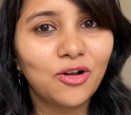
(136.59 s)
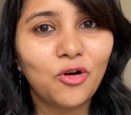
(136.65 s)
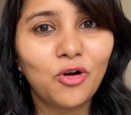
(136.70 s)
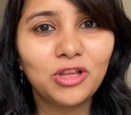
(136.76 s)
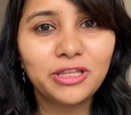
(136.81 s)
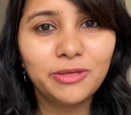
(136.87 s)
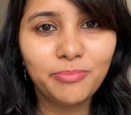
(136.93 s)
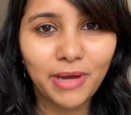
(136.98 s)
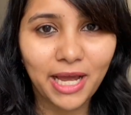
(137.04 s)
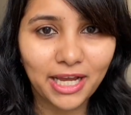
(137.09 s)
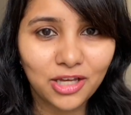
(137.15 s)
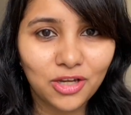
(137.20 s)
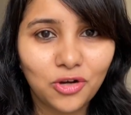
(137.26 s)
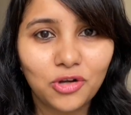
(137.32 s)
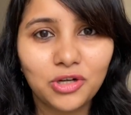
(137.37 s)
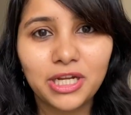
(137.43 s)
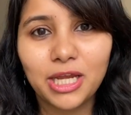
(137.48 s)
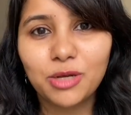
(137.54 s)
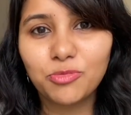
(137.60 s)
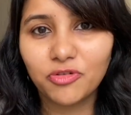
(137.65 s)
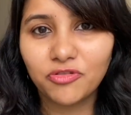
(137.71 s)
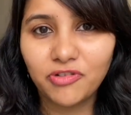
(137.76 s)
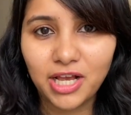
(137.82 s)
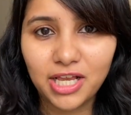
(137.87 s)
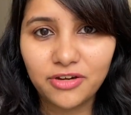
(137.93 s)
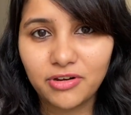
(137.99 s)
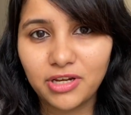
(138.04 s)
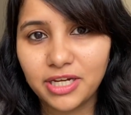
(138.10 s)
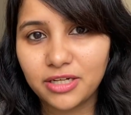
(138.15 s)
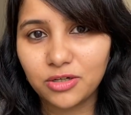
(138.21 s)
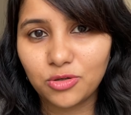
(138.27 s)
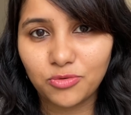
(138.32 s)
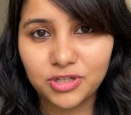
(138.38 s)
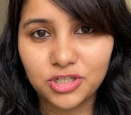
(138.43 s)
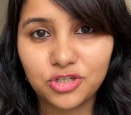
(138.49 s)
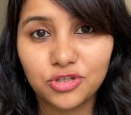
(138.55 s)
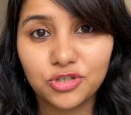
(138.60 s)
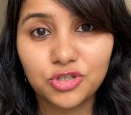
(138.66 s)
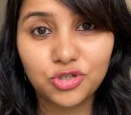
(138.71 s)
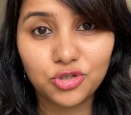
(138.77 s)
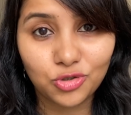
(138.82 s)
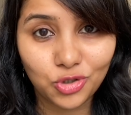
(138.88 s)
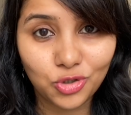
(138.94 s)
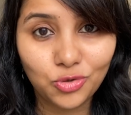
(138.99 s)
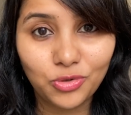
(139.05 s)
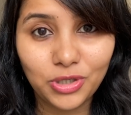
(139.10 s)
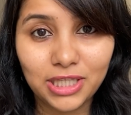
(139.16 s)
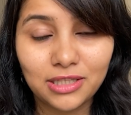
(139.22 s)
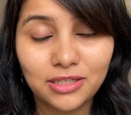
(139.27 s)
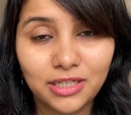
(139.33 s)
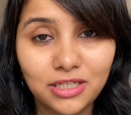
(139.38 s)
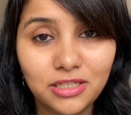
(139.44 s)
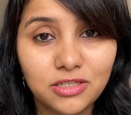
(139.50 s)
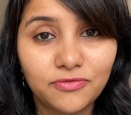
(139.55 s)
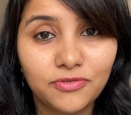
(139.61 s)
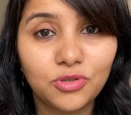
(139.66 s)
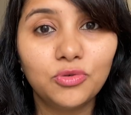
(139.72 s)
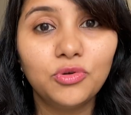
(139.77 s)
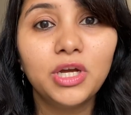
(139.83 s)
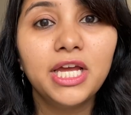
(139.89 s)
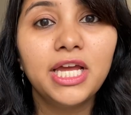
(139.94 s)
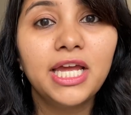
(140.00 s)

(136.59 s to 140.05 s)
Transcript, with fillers: all the background and profile related questions to you in the interview